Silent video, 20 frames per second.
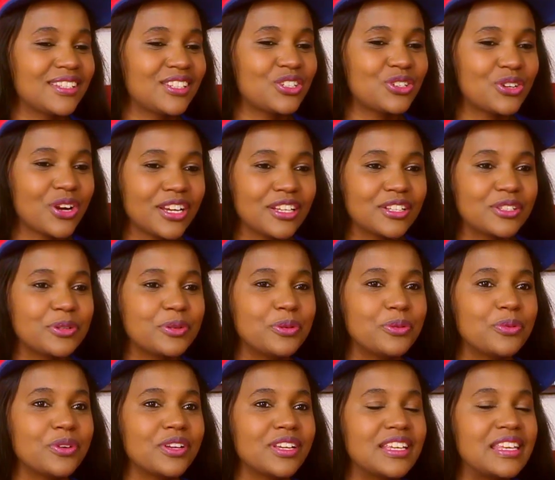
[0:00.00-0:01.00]
trying to
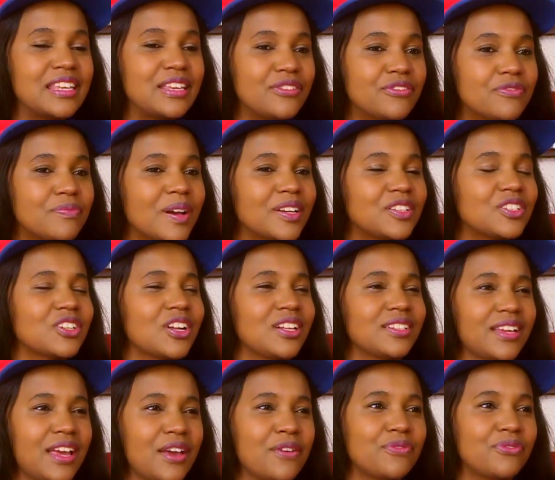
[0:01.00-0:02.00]
give my
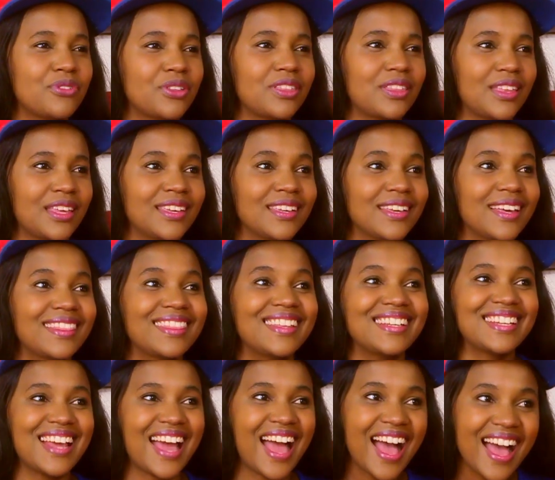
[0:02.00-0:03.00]
child everything
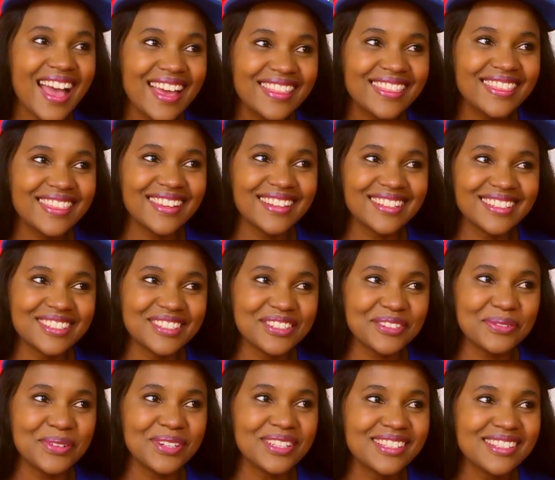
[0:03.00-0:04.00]
that I think she
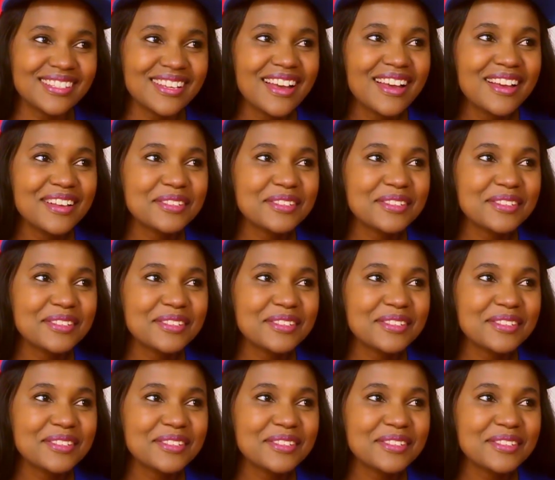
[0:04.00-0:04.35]
wants.